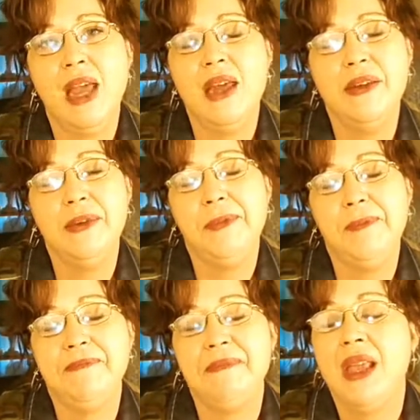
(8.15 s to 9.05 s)

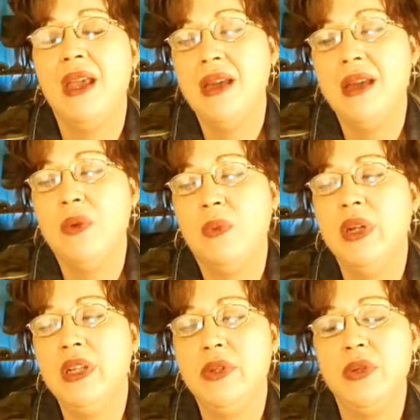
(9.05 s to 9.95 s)

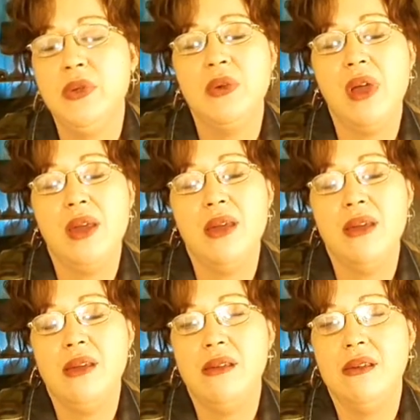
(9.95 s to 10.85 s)
Want to do
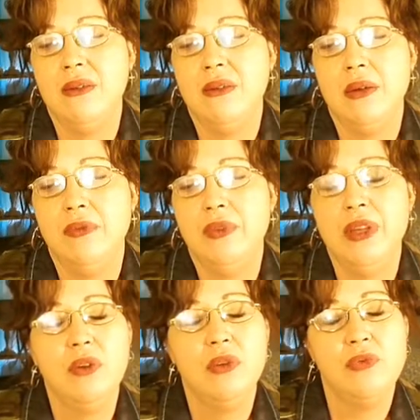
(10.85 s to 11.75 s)
a
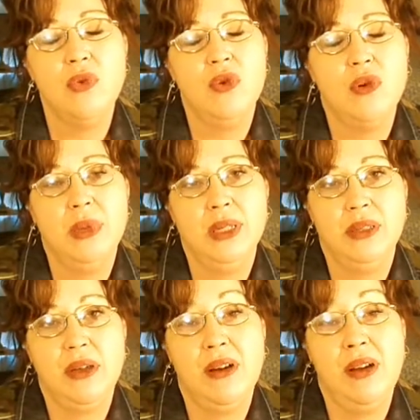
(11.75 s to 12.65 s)
video for
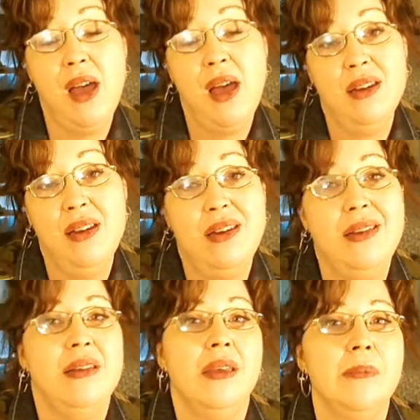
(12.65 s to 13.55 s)
mascara. I
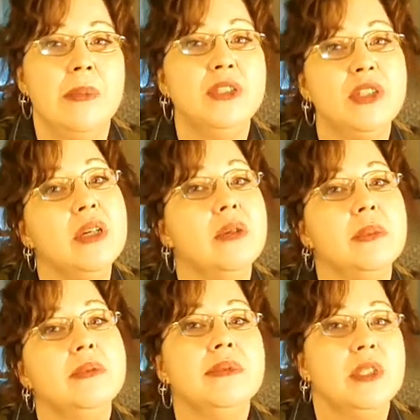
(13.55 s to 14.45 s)
need major help.
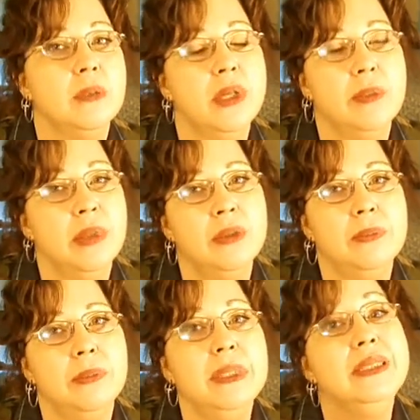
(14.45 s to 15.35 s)
Help,
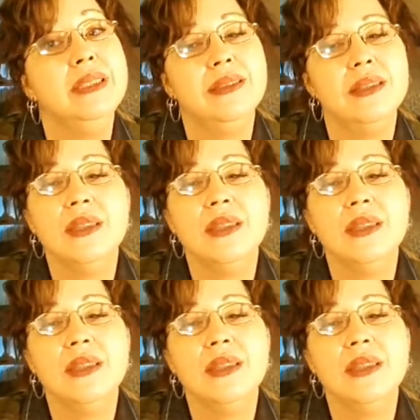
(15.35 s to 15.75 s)
please.